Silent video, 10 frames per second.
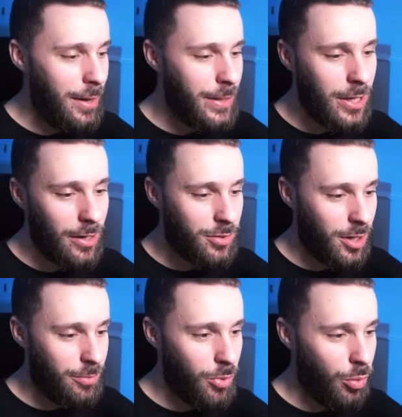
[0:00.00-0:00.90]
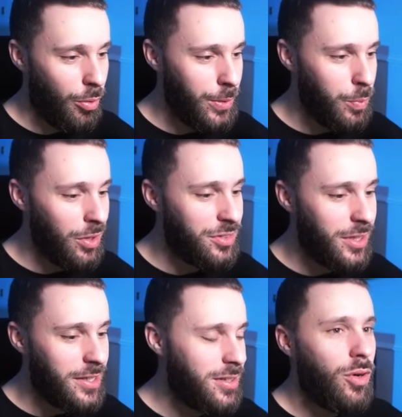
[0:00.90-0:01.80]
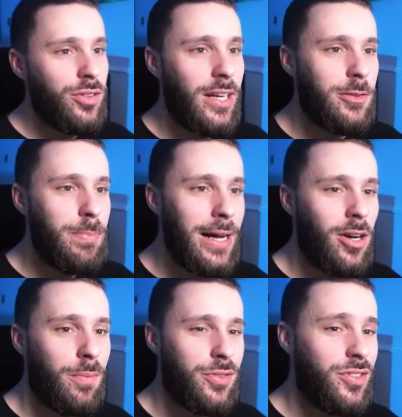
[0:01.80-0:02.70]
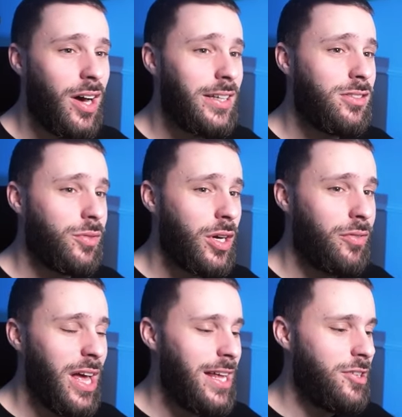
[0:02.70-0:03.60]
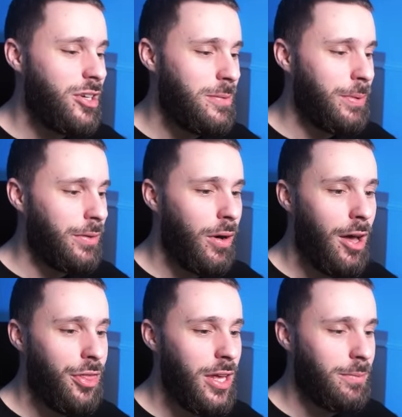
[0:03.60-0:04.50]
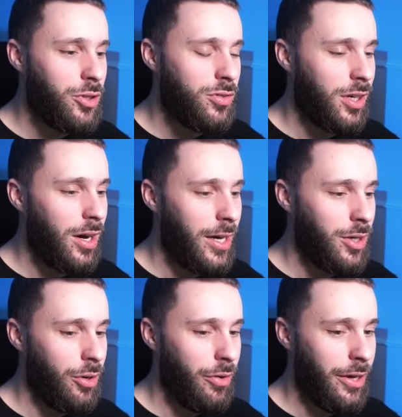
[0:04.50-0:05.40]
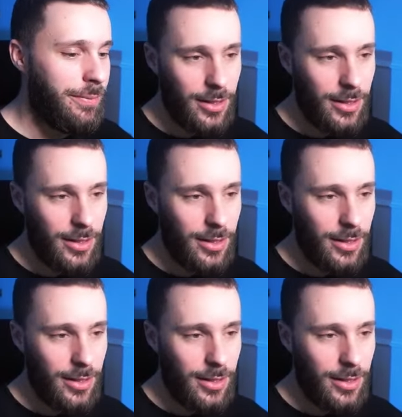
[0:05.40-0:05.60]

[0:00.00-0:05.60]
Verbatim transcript: There we go. That's kind of more what you wanted. Roseanne's Backup's nice to recover energy, but I think I'm just going to Iono here.